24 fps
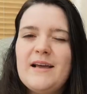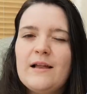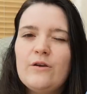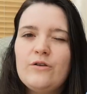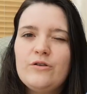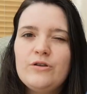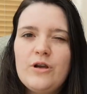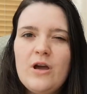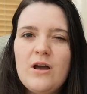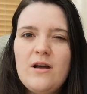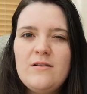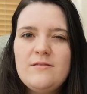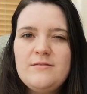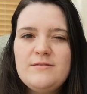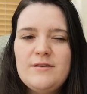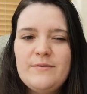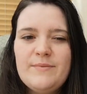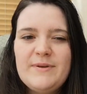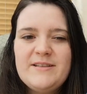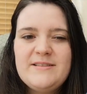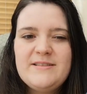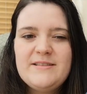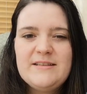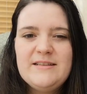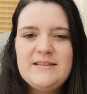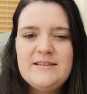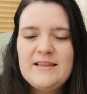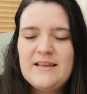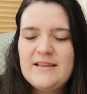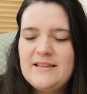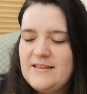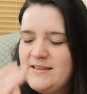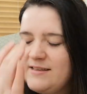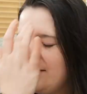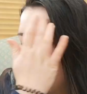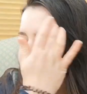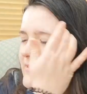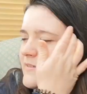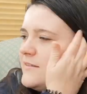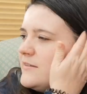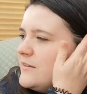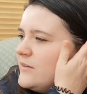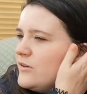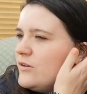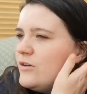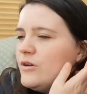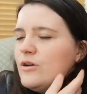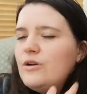salon girls. So basically they're these
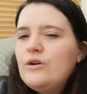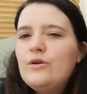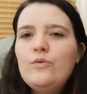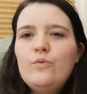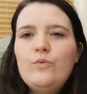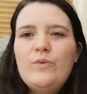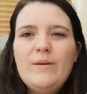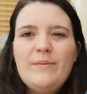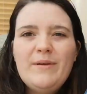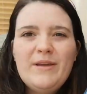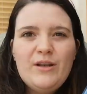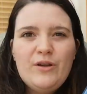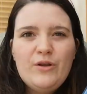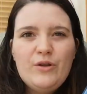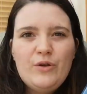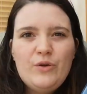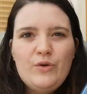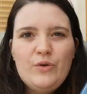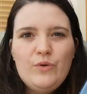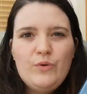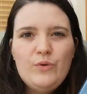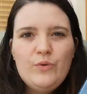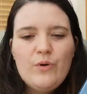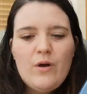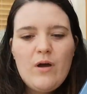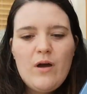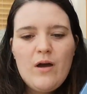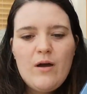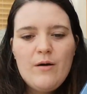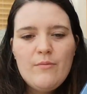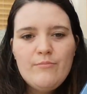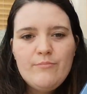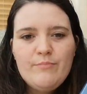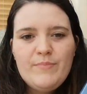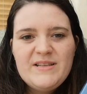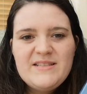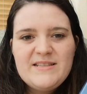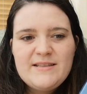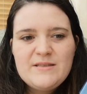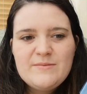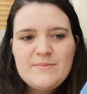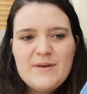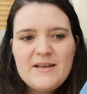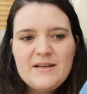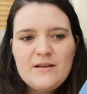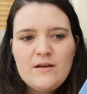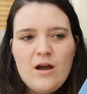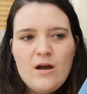women who
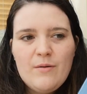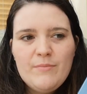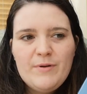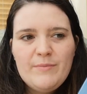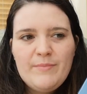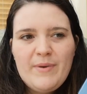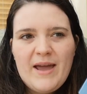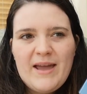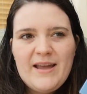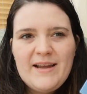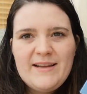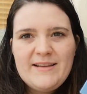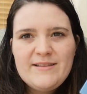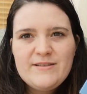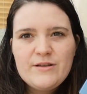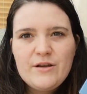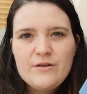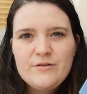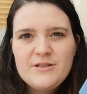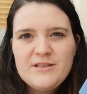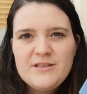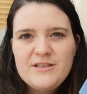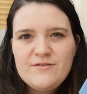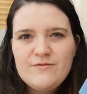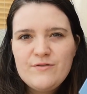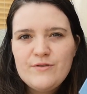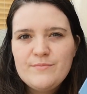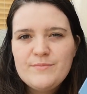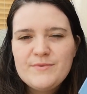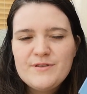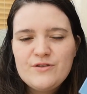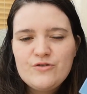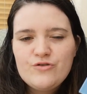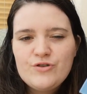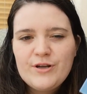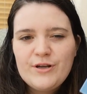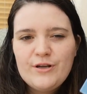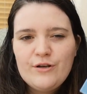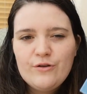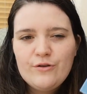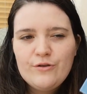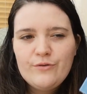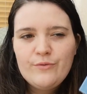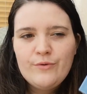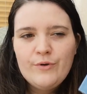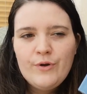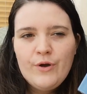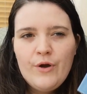businessmen come and pay to go to these rooms and drink a
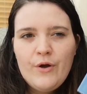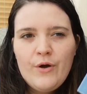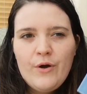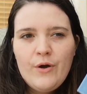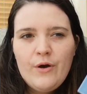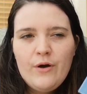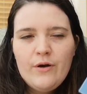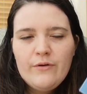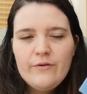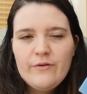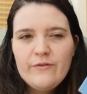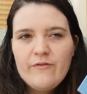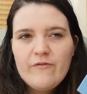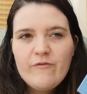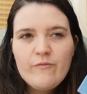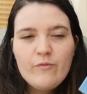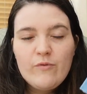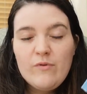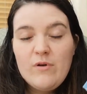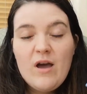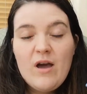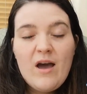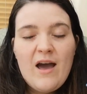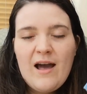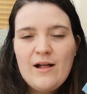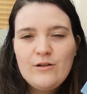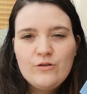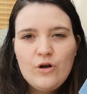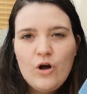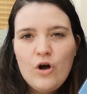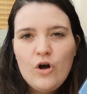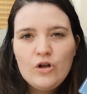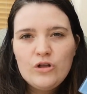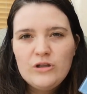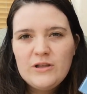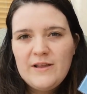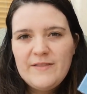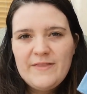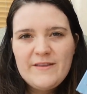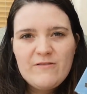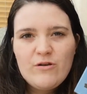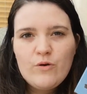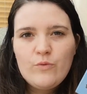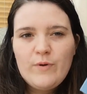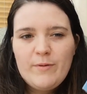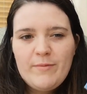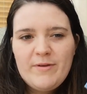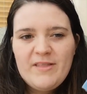lot of alcohol. And
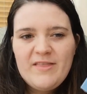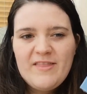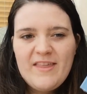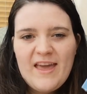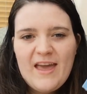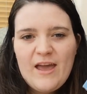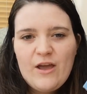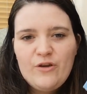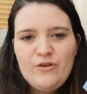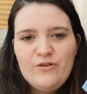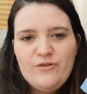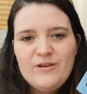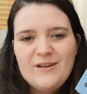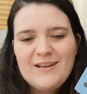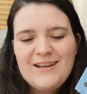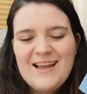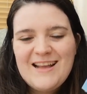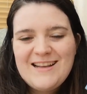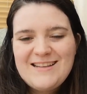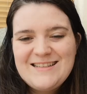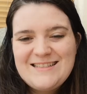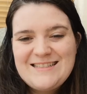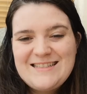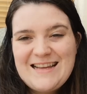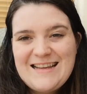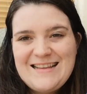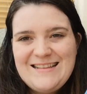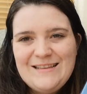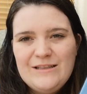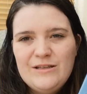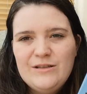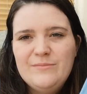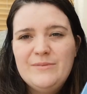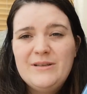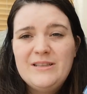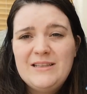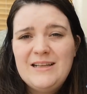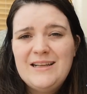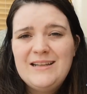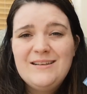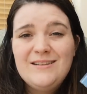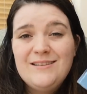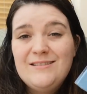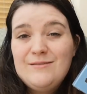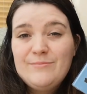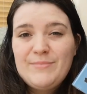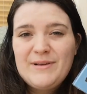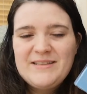there are women there who like entertain them and
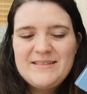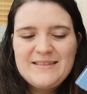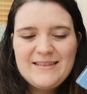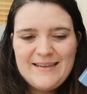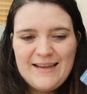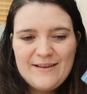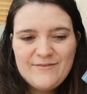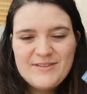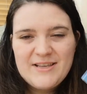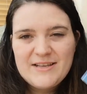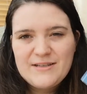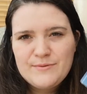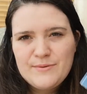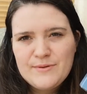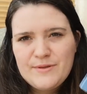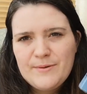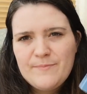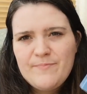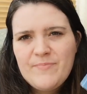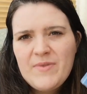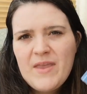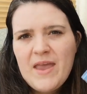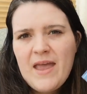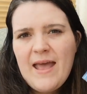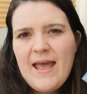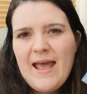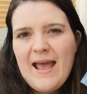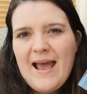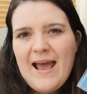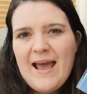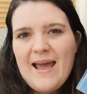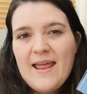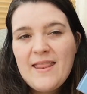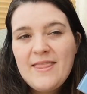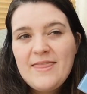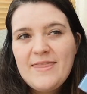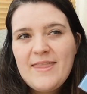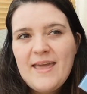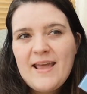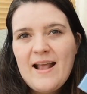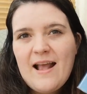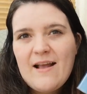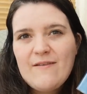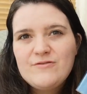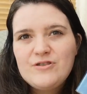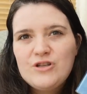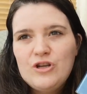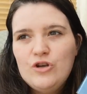then basically have sex with them. And they
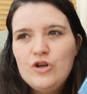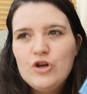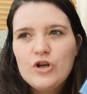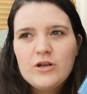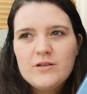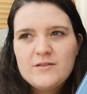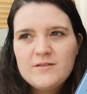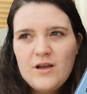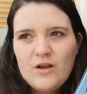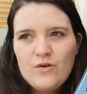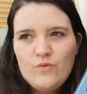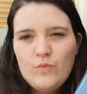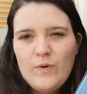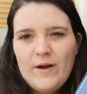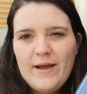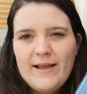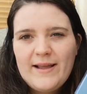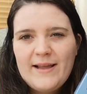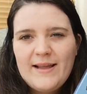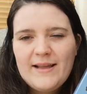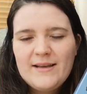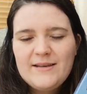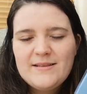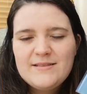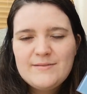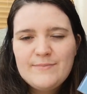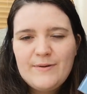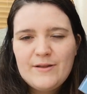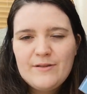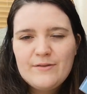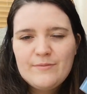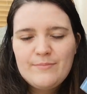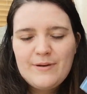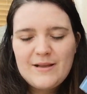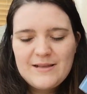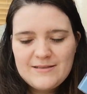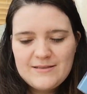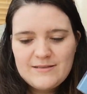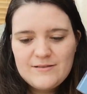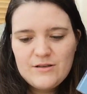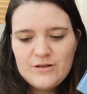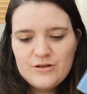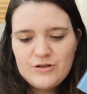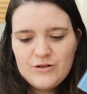have to look a certain way, and it's about plastic